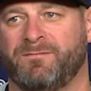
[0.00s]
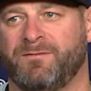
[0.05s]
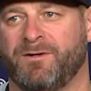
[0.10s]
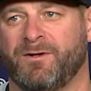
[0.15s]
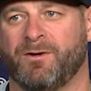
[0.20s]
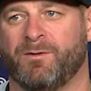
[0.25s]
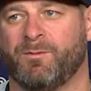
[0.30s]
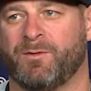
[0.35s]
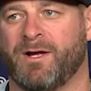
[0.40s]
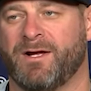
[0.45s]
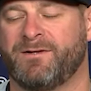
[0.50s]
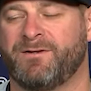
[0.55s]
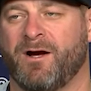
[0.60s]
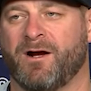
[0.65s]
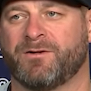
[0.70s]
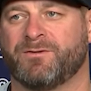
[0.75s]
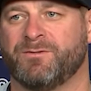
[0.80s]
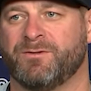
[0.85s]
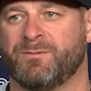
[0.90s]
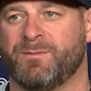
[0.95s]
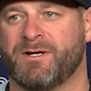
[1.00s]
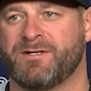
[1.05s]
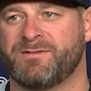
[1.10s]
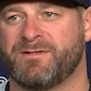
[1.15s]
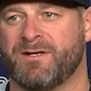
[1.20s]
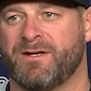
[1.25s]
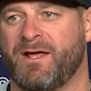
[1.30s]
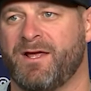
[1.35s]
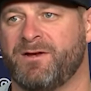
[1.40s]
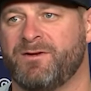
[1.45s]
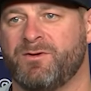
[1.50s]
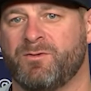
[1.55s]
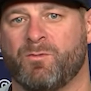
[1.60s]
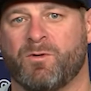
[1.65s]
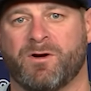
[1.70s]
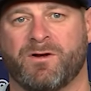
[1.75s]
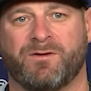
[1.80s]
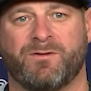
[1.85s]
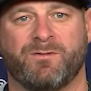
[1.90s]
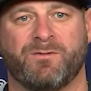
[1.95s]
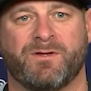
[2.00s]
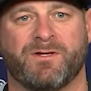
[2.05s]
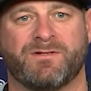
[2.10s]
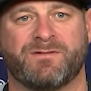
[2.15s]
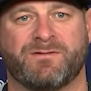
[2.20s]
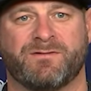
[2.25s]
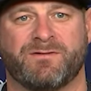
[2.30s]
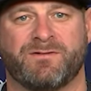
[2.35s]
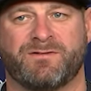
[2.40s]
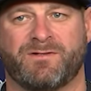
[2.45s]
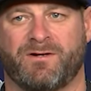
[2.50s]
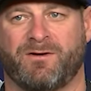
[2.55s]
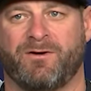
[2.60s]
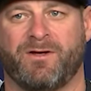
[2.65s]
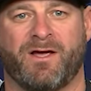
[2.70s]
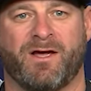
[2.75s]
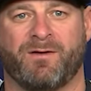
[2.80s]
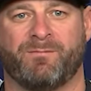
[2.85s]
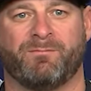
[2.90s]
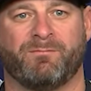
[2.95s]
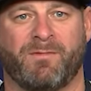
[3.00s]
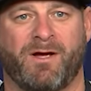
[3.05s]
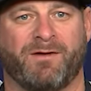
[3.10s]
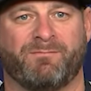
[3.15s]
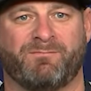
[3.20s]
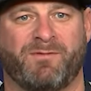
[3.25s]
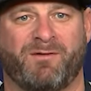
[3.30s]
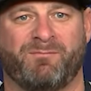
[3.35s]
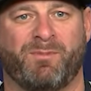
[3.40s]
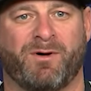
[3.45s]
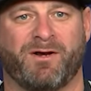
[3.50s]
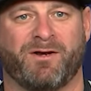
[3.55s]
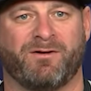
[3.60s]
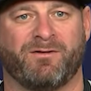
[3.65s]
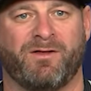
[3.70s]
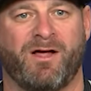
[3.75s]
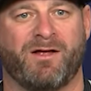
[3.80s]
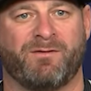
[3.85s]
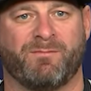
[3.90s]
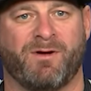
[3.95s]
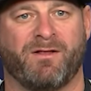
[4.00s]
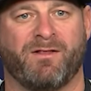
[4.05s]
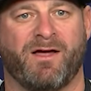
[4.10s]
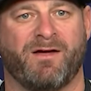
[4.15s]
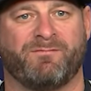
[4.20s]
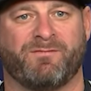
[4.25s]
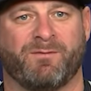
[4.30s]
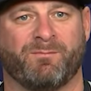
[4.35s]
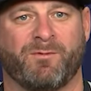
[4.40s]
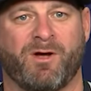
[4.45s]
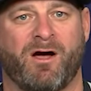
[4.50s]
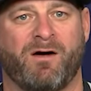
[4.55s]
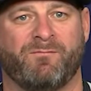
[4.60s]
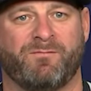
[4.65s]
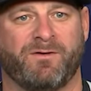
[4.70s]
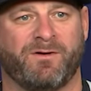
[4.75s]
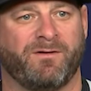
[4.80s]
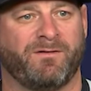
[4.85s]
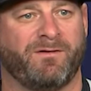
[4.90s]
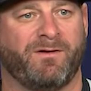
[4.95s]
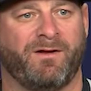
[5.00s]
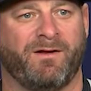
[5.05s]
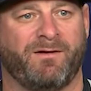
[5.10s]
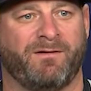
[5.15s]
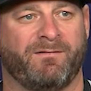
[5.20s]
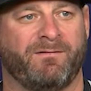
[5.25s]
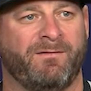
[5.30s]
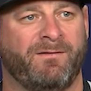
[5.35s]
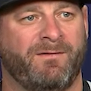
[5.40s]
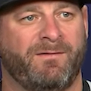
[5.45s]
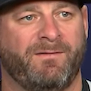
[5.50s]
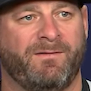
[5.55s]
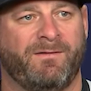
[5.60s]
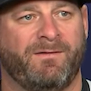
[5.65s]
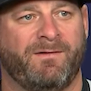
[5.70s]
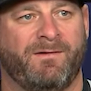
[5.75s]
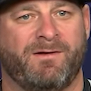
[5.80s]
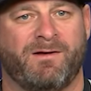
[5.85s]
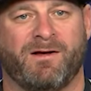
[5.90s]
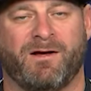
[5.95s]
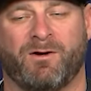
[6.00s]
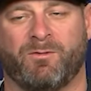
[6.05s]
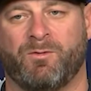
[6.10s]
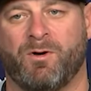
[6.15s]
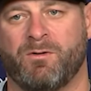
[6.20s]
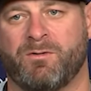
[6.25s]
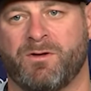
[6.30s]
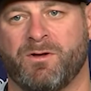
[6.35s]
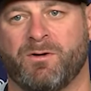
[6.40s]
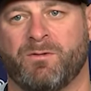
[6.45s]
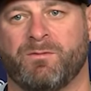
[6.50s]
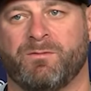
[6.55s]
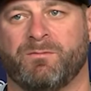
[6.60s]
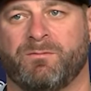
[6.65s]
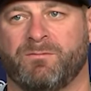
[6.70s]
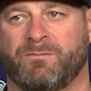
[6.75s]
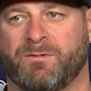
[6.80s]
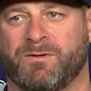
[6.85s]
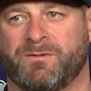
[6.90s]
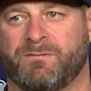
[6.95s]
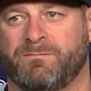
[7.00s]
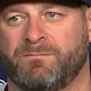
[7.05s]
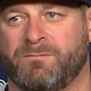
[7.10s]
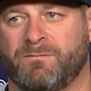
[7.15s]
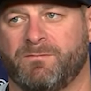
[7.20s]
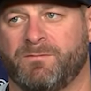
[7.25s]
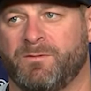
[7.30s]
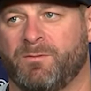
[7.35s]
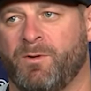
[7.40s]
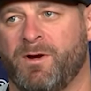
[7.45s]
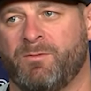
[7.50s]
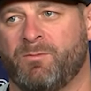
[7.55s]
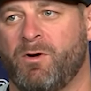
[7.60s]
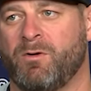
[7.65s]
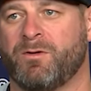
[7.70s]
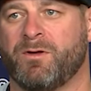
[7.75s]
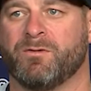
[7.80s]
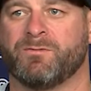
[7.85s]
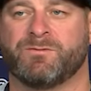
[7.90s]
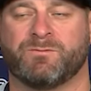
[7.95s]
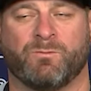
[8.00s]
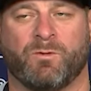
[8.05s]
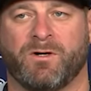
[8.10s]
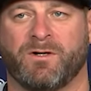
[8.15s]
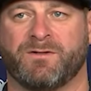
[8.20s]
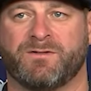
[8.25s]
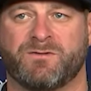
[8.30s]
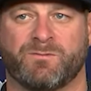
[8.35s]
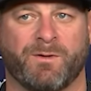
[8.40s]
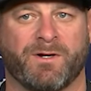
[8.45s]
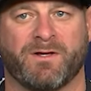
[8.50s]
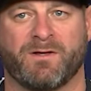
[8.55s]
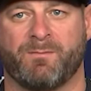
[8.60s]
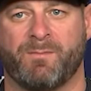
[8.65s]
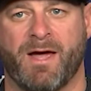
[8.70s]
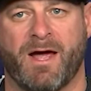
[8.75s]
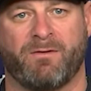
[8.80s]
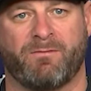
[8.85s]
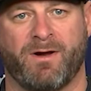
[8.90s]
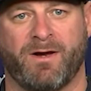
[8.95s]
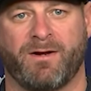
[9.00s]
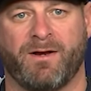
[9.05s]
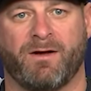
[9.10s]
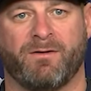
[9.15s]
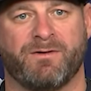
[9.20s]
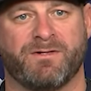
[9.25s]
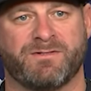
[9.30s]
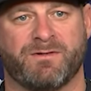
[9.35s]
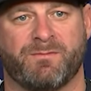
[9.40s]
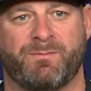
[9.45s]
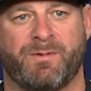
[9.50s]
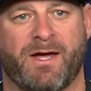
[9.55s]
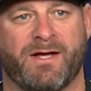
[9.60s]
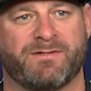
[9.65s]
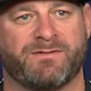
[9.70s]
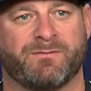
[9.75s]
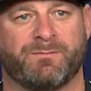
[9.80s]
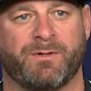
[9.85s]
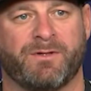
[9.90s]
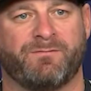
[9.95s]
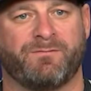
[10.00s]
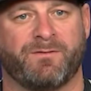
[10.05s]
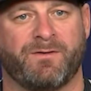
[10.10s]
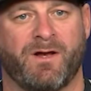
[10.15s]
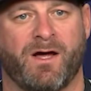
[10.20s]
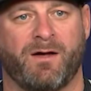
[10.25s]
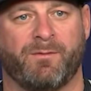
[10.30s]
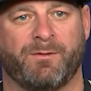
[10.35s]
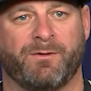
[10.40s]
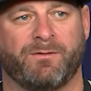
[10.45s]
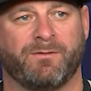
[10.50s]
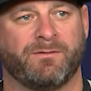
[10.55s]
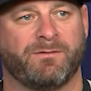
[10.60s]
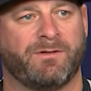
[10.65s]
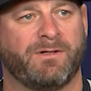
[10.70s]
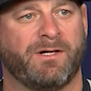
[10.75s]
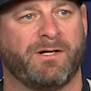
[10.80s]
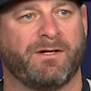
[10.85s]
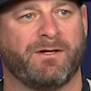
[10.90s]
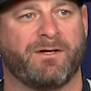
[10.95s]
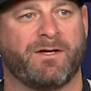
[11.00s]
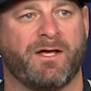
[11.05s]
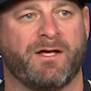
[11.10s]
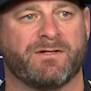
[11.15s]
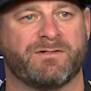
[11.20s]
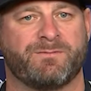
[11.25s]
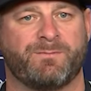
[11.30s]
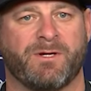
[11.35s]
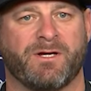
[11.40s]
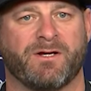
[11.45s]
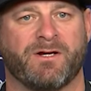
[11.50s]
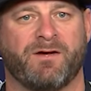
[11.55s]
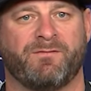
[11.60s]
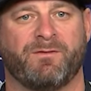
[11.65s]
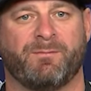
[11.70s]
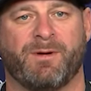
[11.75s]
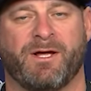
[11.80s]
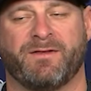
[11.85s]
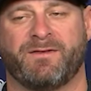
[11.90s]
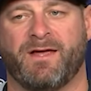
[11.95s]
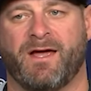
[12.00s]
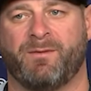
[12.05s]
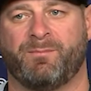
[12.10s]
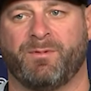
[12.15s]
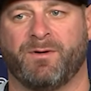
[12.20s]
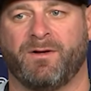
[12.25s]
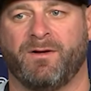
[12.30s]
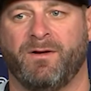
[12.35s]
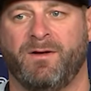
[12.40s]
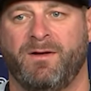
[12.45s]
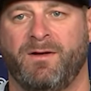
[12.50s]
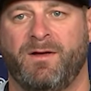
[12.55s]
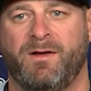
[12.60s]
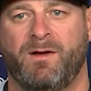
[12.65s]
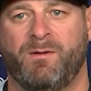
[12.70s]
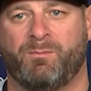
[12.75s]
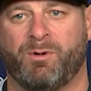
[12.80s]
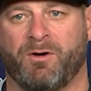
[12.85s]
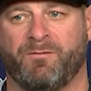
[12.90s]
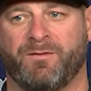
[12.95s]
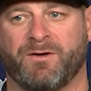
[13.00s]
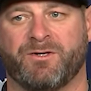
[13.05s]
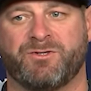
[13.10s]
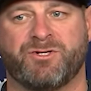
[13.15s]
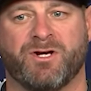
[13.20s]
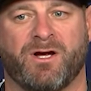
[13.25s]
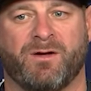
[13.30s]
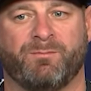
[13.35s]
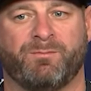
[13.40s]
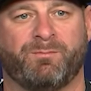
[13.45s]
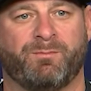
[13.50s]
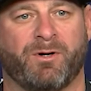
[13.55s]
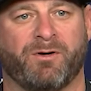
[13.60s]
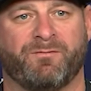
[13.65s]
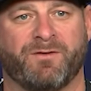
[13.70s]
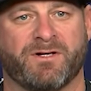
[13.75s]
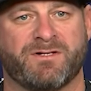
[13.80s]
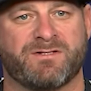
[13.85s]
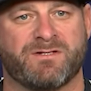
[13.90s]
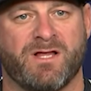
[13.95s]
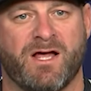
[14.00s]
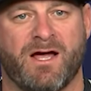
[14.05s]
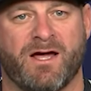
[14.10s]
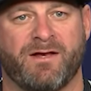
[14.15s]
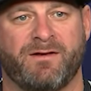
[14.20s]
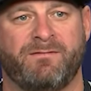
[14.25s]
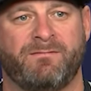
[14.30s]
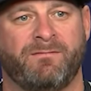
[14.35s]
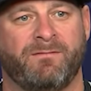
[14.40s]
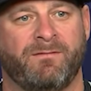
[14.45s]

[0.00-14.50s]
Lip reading: you know, when I talked to him, I said, hey, do you want to do this? And he said, oh, yeah, I butted a lot in my life. I'm confident. And Rocchio, with the way Rocchio's won, swinging the bat right now, his at-bats have been phenomenal. You can't speak enough about that. But perfect jump, perfect slide,